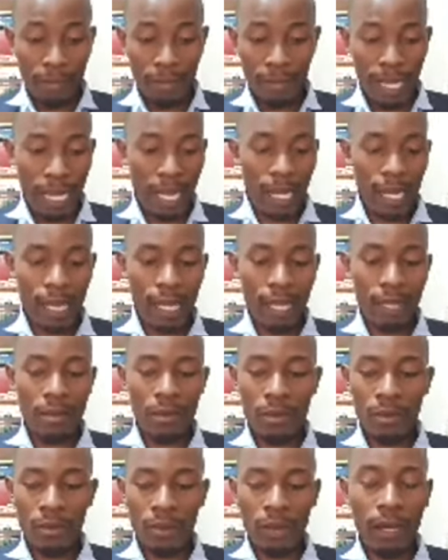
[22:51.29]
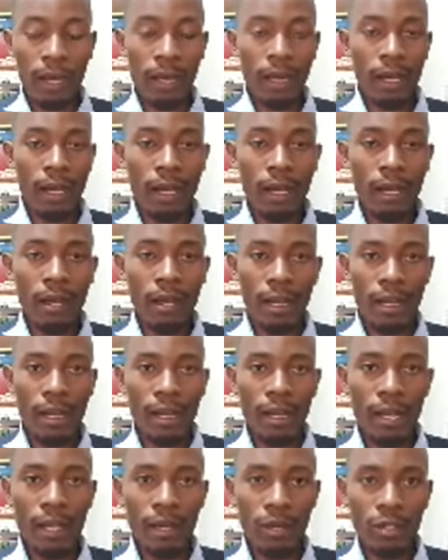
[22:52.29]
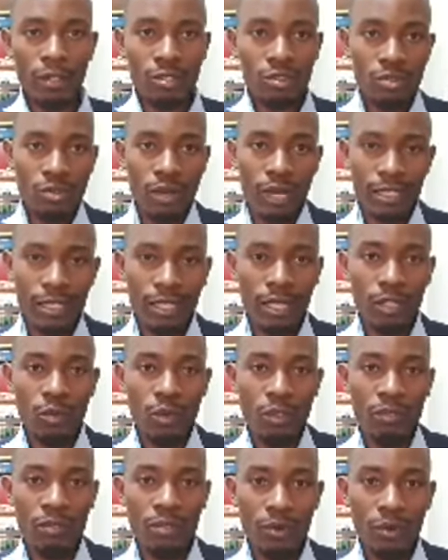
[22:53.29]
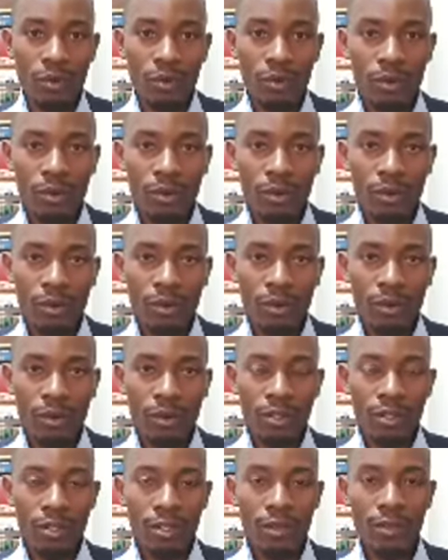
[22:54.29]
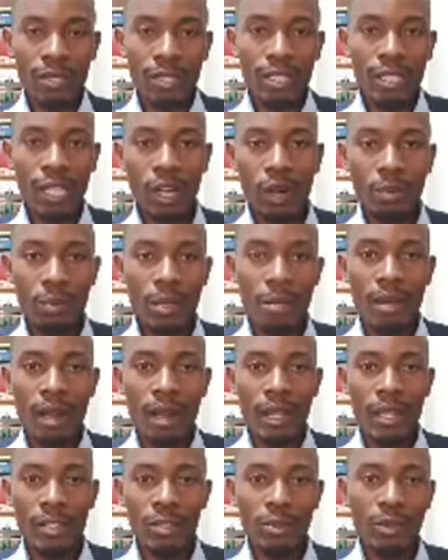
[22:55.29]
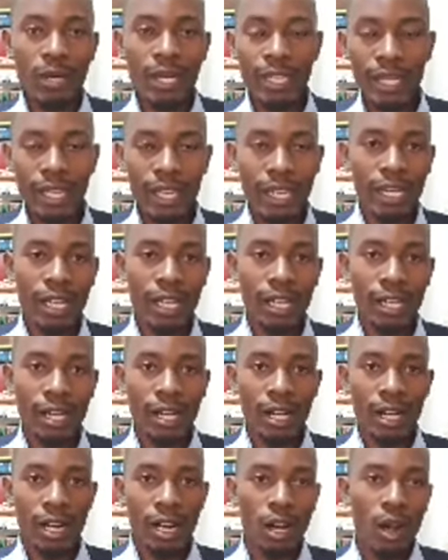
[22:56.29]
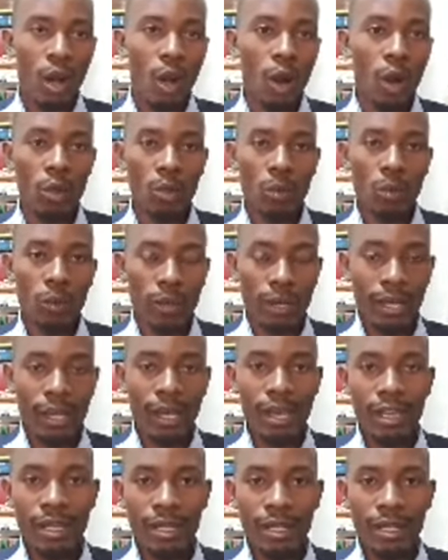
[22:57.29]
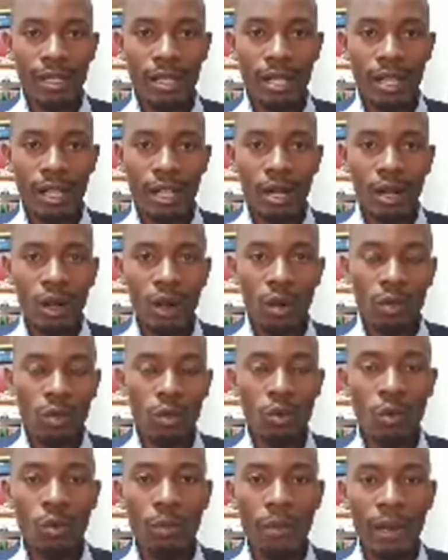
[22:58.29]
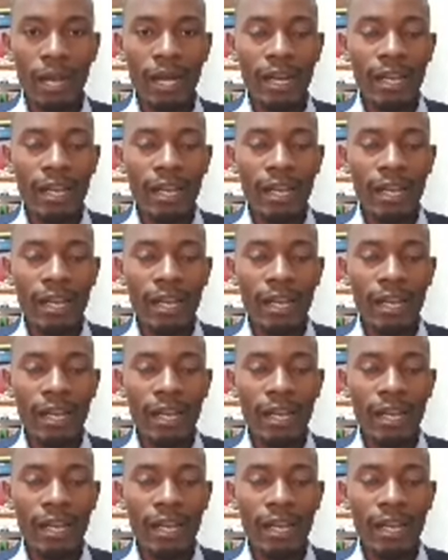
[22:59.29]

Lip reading: I contracted with you to sell me marijuana or cocaine or Cuba,